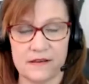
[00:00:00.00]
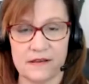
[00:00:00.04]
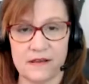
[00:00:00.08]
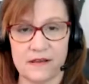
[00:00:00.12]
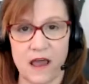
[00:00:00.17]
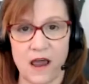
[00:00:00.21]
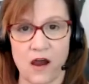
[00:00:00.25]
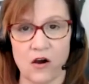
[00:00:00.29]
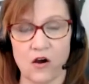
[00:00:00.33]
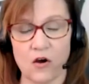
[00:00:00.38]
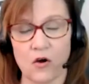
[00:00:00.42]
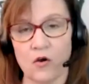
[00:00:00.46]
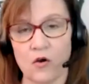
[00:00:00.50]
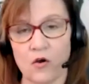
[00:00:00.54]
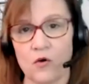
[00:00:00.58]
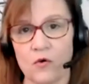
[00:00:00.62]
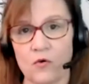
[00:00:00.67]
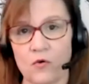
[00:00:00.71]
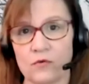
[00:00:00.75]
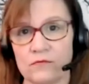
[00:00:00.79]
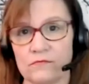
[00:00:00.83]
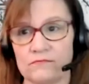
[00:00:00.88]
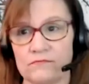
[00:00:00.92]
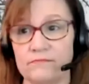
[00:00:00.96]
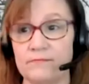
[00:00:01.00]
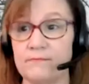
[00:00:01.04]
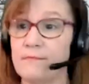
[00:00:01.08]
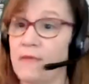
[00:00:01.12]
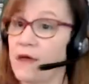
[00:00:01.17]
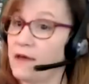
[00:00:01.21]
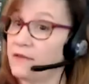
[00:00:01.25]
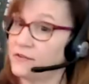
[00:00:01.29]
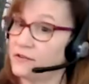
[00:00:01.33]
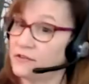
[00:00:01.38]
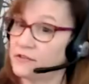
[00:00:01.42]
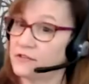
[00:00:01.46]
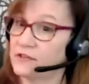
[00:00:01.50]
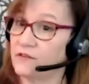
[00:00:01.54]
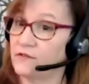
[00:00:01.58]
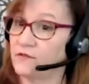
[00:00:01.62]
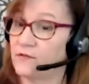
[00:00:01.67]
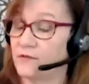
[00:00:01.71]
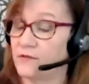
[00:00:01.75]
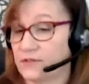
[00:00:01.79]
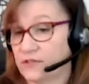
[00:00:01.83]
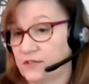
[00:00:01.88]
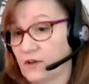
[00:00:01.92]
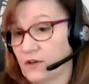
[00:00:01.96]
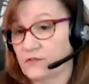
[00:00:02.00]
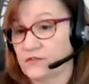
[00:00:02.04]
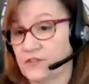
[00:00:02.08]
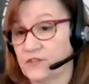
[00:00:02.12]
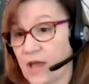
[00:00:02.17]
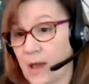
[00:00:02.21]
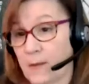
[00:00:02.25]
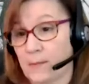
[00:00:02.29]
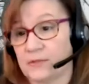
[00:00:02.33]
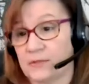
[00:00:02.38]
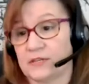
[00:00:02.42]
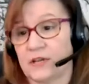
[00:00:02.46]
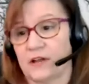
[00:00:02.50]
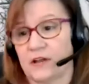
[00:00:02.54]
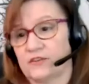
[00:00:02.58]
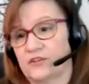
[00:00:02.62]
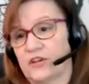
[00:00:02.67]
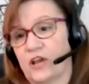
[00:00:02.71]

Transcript: our own methods of self-sabotage?